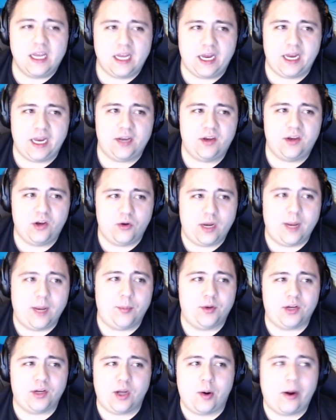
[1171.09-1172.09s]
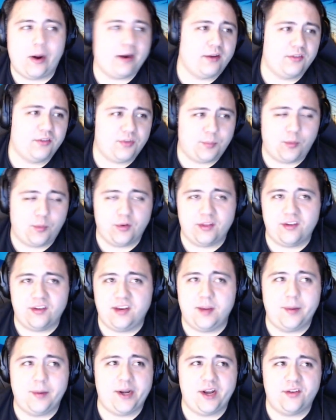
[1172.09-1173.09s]
and you're able to go out and support the
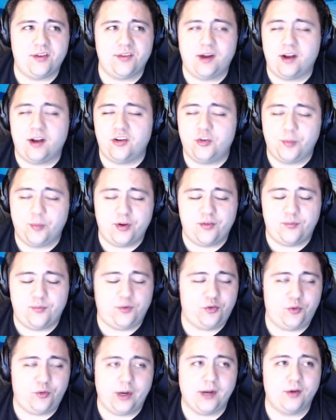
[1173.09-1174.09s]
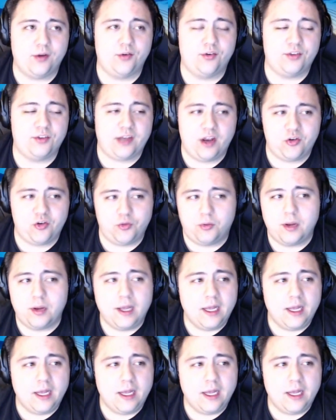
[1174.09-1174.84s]
team and it's not too much of a strain on your schedule